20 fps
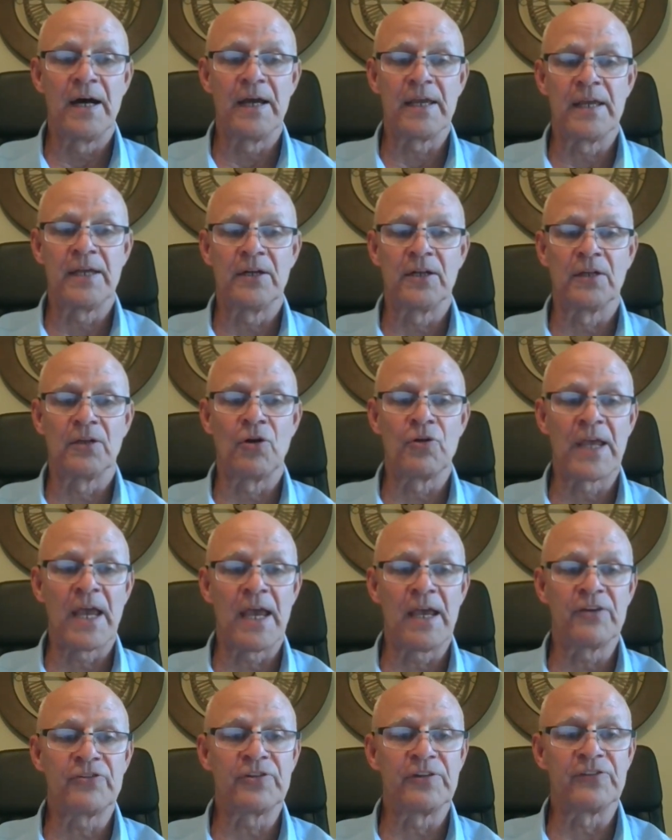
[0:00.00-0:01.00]
in a
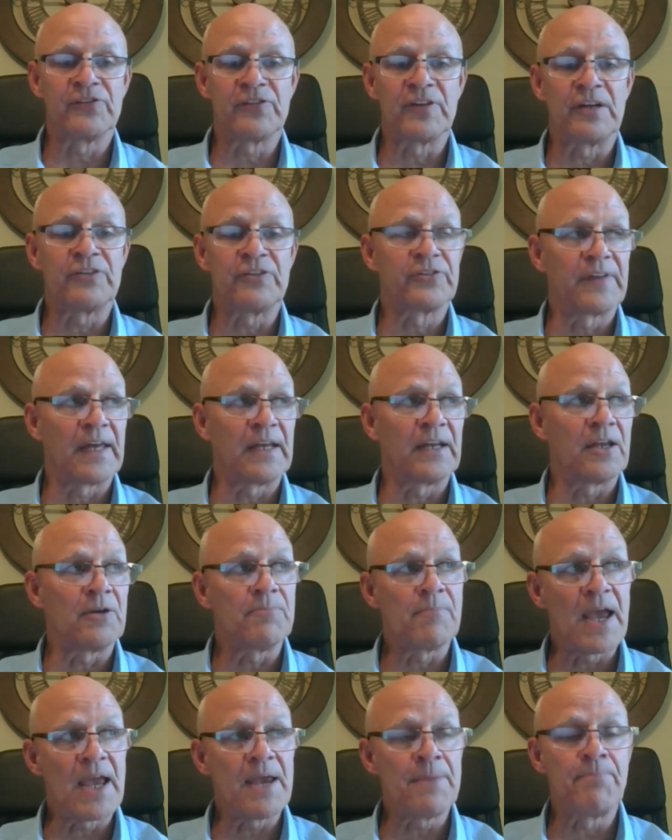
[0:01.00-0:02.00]
location such that it
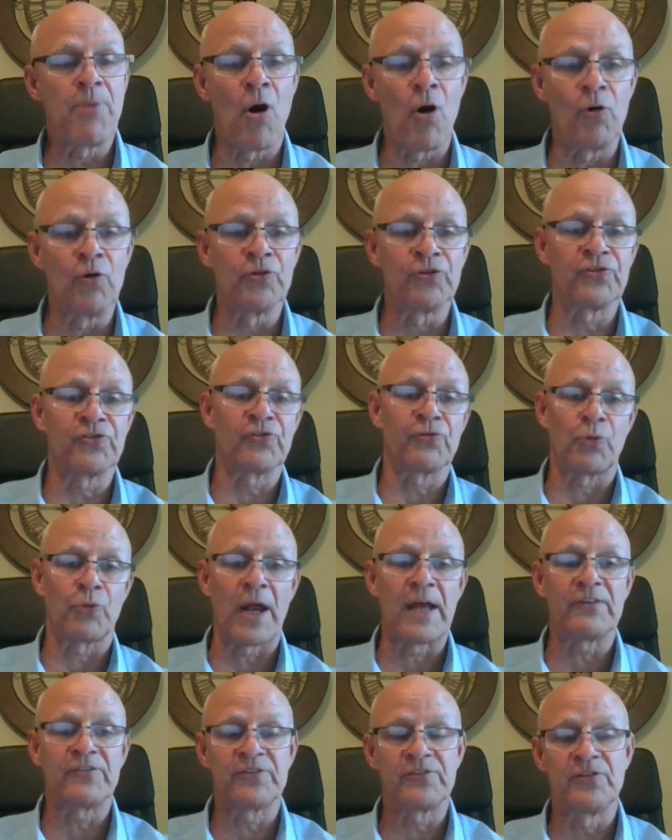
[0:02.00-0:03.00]
may pose
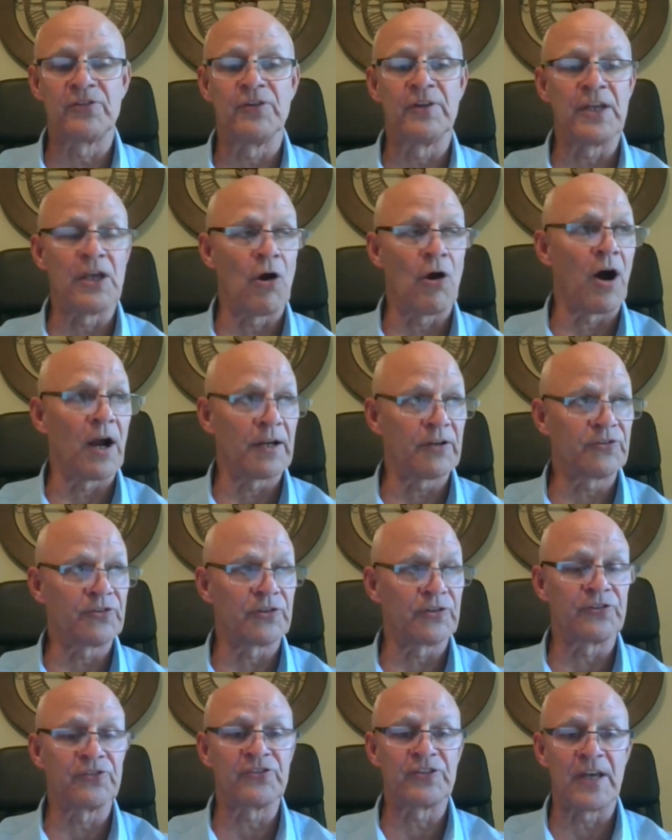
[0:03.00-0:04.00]
threats to the
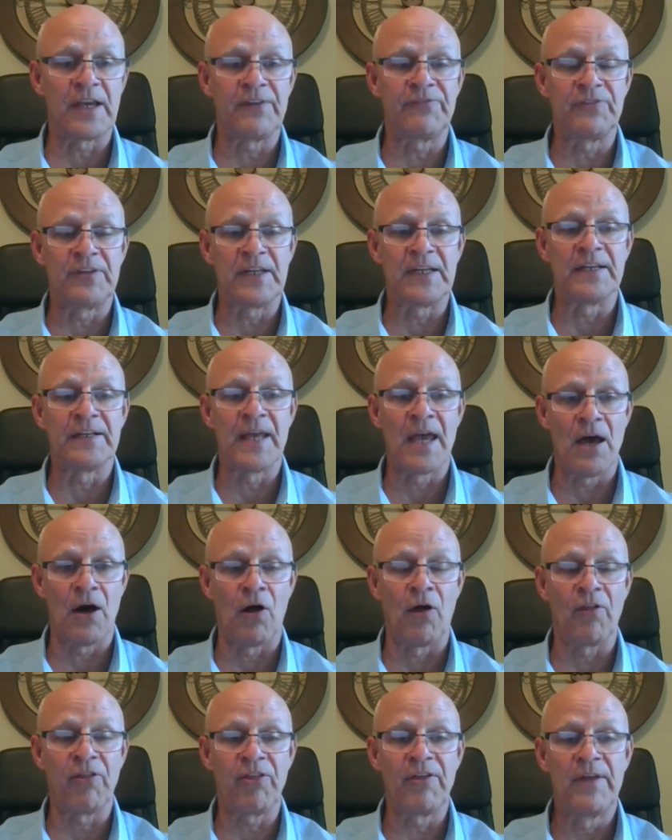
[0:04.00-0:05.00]
auditor's safety and
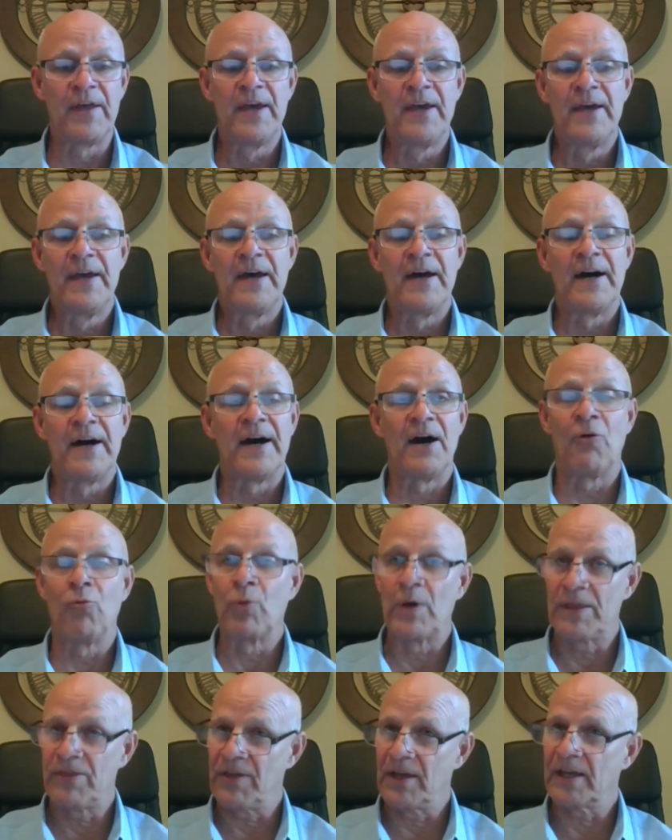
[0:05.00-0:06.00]
health.
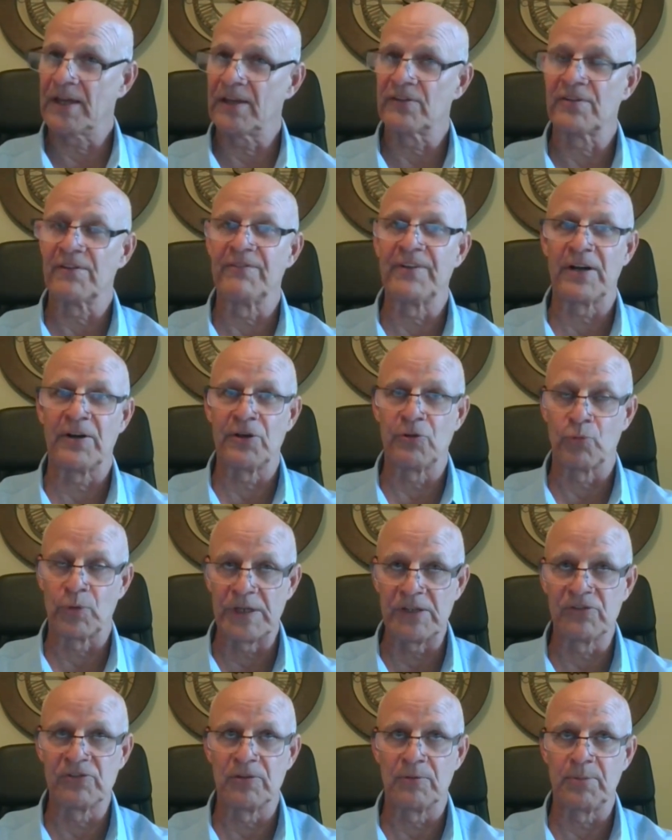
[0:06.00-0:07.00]
We think it's a very
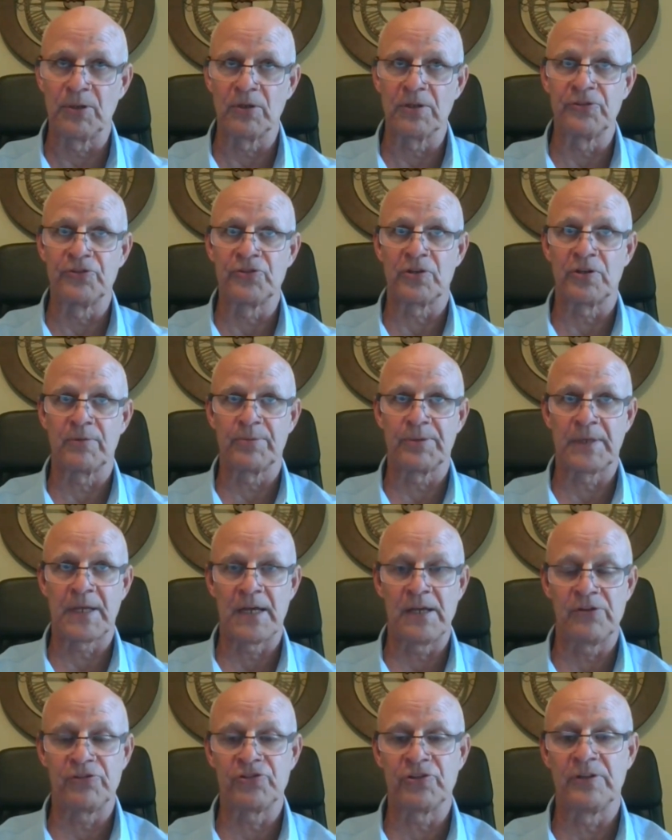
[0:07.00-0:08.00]
reasonable
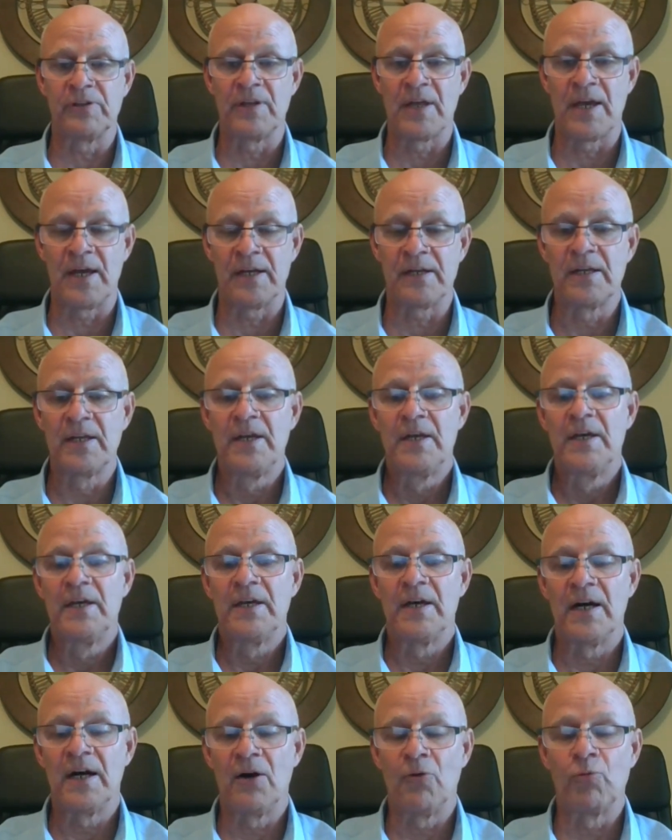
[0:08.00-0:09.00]
interpretation that
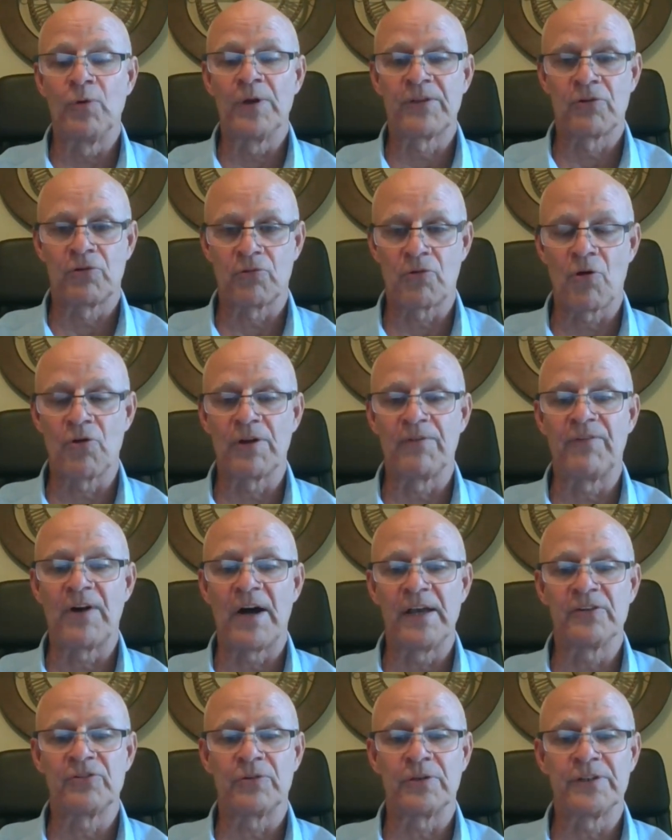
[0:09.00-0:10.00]
with
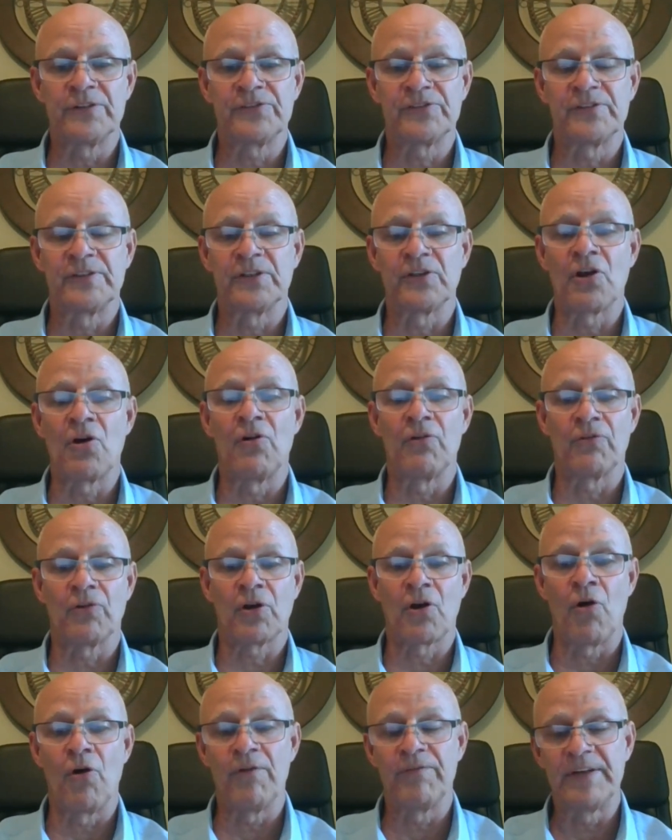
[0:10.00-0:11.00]
coronavirus and
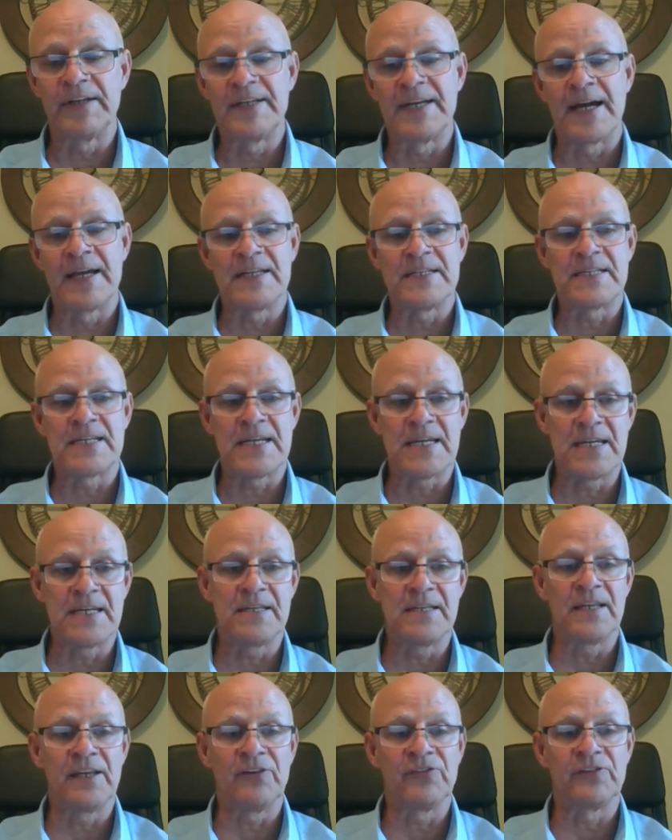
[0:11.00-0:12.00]

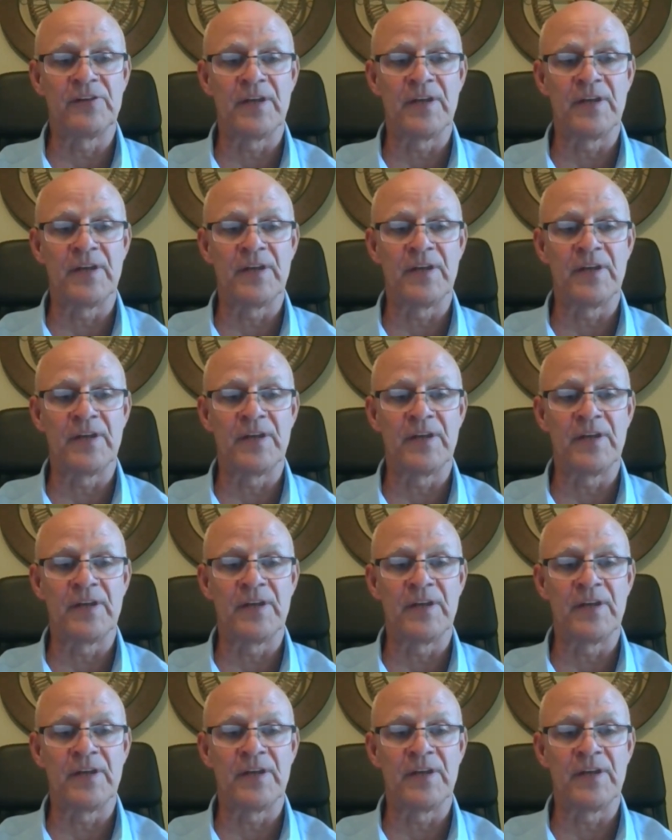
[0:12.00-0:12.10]
COVID-19 these